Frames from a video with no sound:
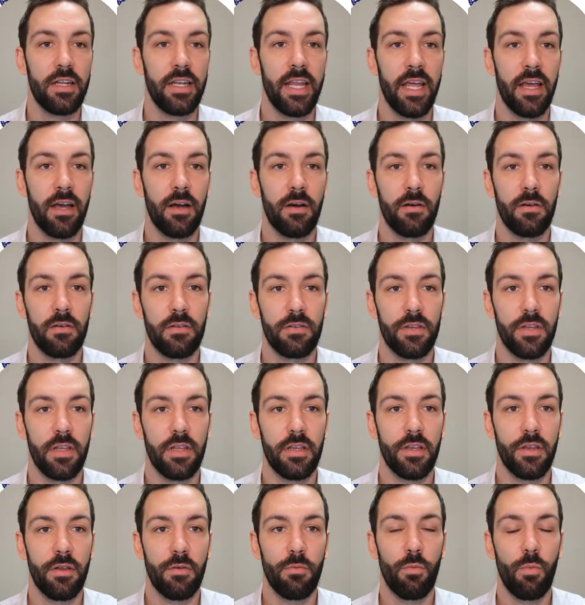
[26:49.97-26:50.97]
Now,
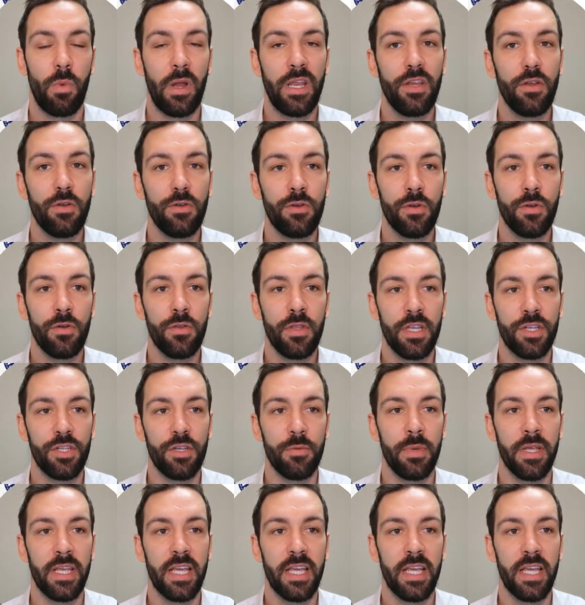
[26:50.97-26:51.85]
when you do this,